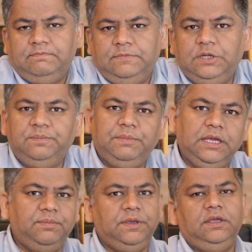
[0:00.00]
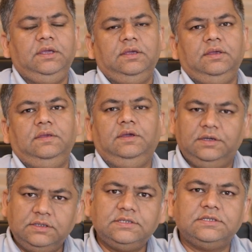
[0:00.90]
Then maybe,
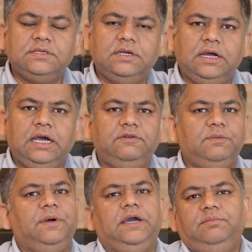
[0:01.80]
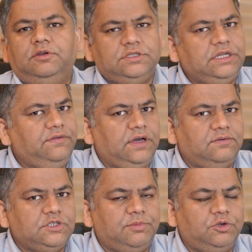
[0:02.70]
yes, I will buy, because anyway I
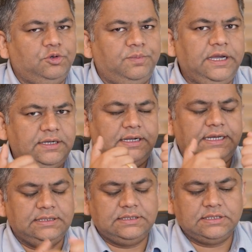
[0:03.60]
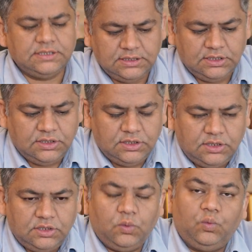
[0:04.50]
was about to buy Reliance.
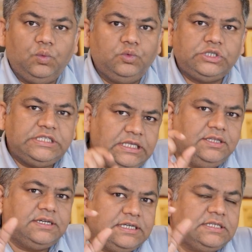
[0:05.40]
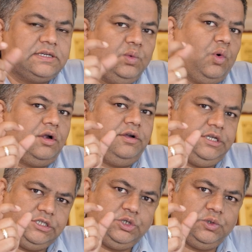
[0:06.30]
Now see the risk reward
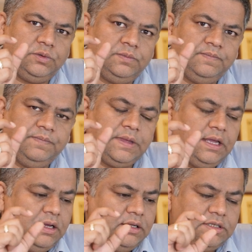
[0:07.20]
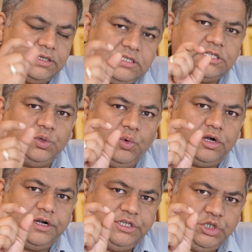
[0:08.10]
ratio. The risk
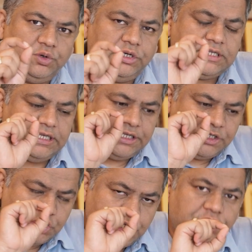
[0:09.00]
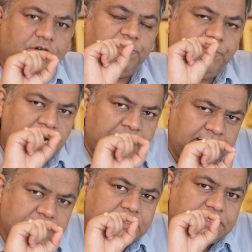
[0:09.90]
reward ratio is, instead of
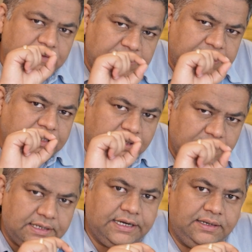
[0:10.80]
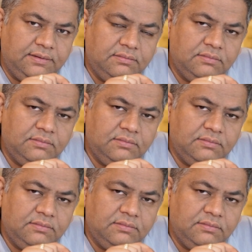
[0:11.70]
buying at 1700,